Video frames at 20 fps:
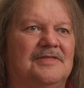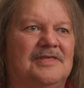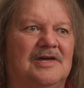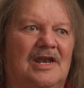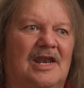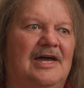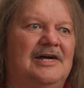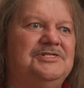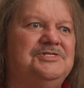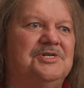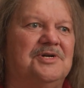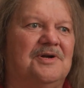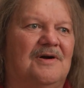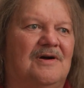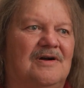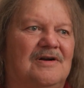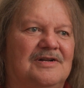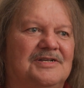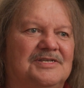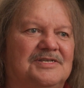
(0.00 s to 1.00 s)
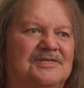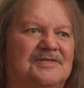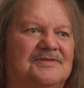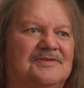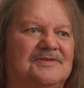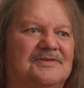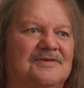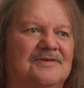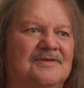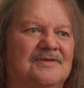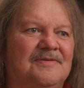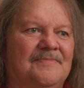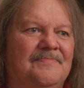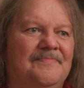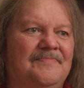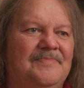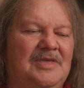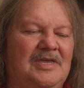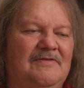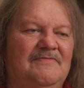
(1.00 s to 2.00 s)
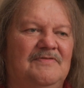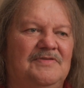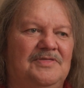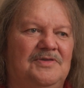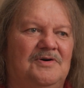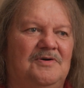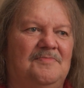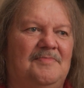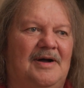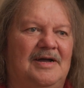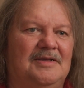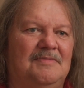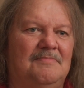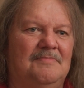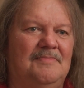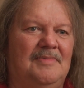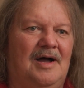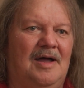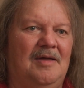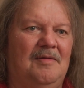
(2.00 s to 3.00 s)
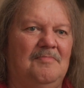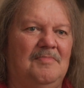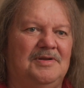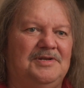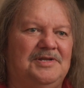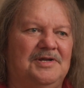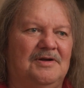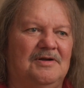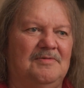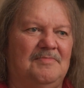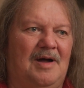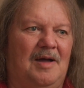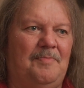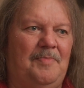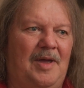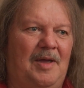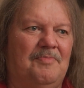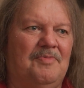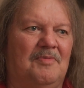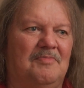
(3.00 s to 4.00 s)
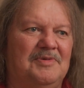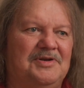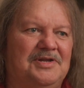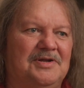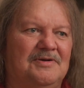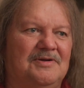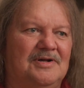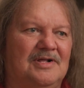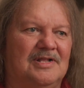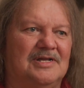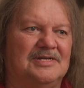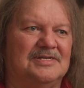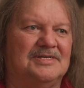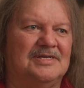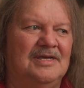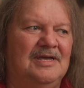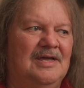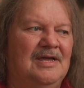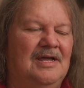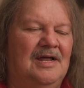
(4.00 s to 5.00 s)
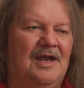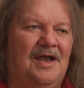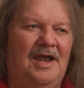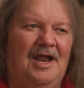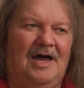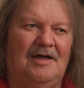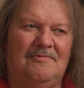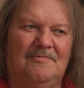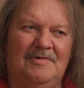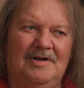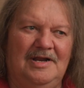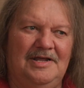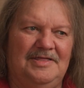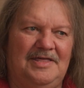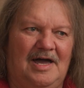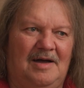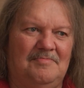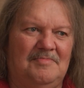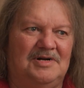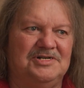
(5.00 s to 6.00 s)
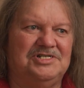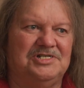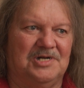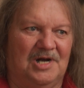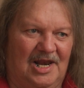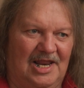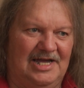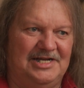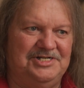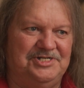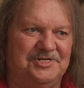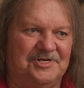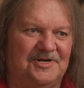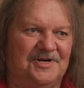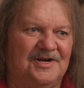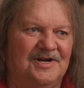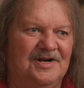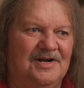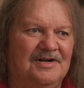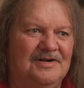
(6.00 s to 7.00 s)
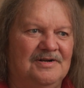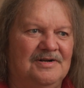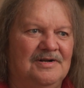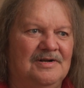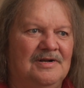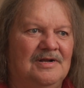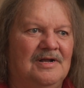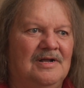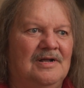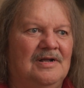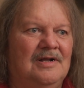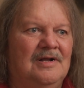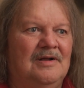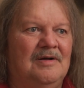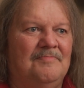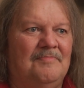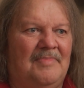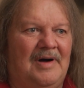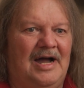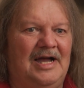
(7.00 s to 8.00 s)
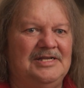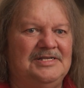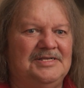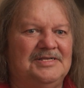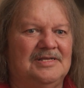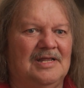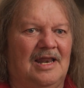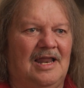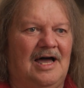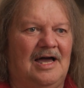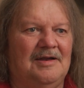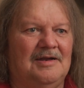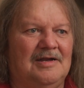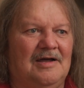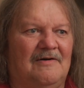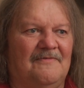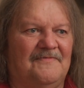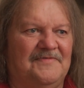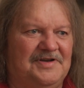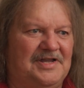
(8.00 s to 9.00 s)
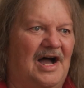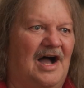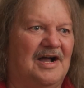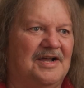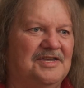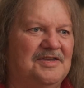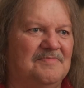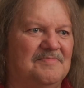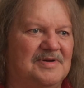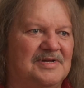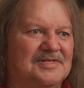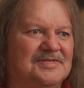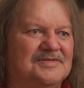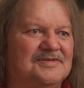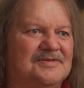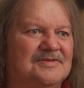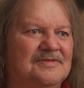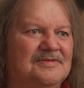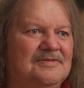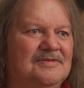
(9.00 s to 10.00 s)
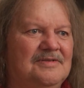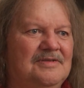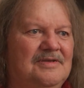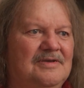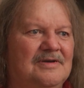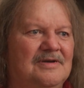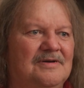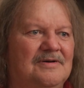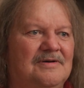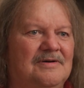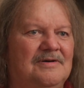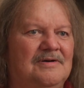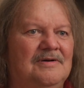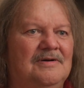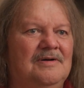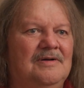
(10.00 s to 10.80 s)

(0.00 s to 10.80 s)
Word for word: the ledger artists, even though my, my material, my paper material, is not really that much ledger. Mine's a lot of documents, uh,